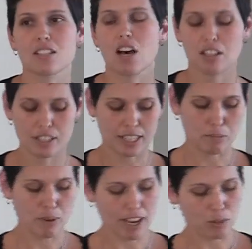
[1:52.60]
scholars
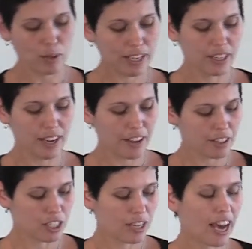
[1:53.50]
like Brian Wynn and
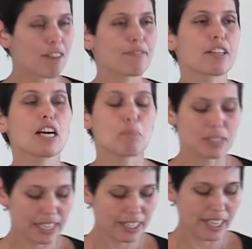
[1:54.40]
others have, for a couple
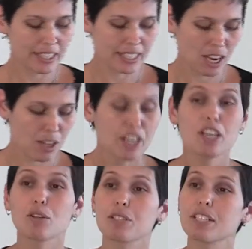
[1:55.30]
decades now,
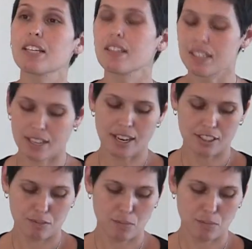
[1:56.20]
critiqued these kinds of